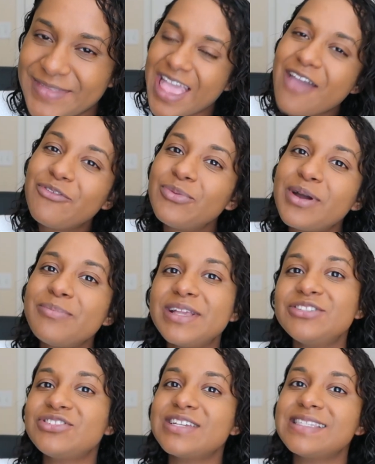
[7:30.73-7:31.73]
Everyone
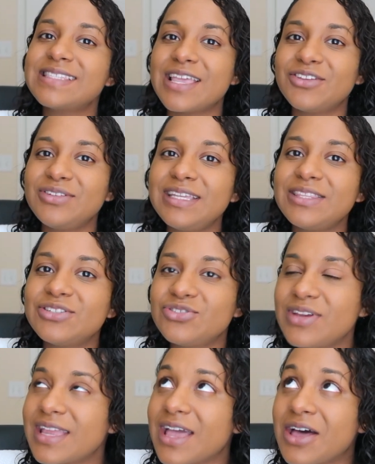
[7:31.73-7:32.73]
mentions that you need to
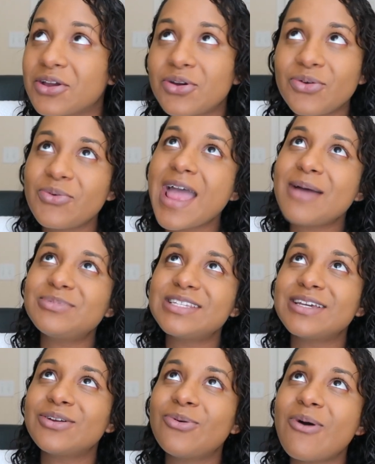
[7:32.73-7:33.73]
drink a crap
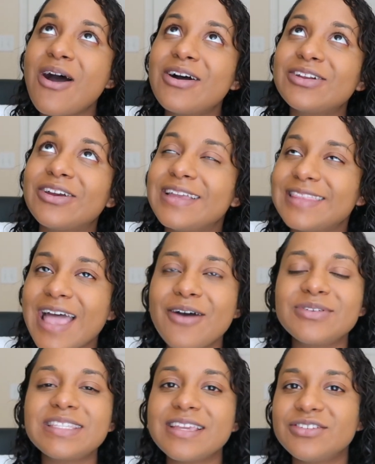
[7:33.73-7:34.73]
ton of water, and
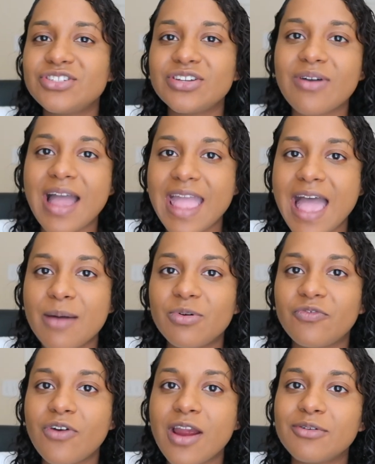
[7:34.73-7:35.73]
that was the issue I had
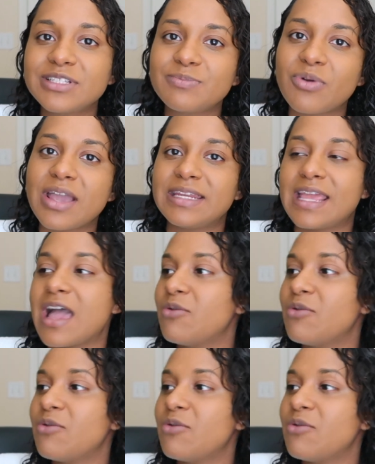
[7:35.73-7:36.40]
before I was pregnant.